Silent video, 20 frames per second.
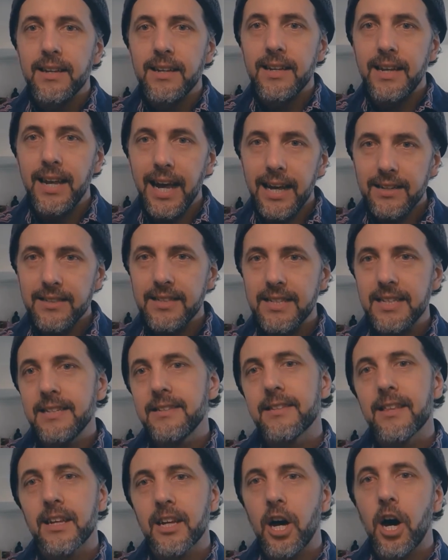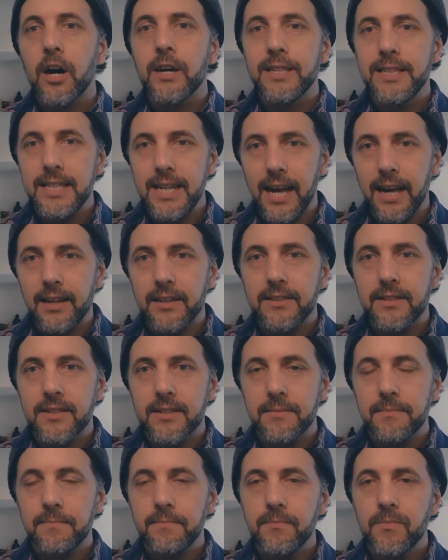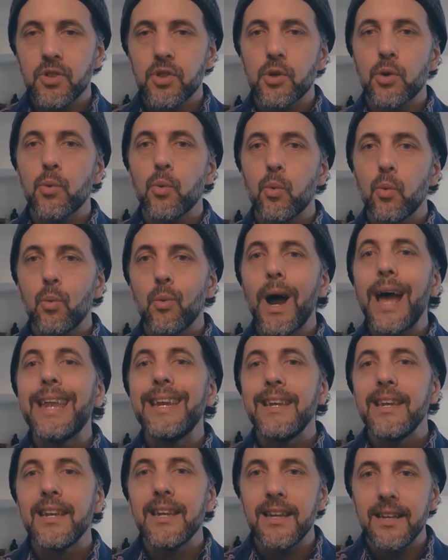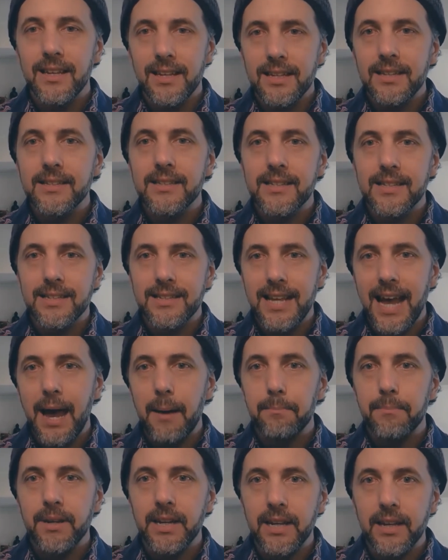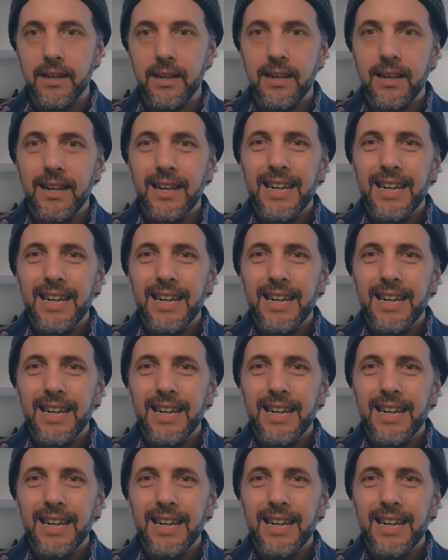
Next is the context. So when is this happening?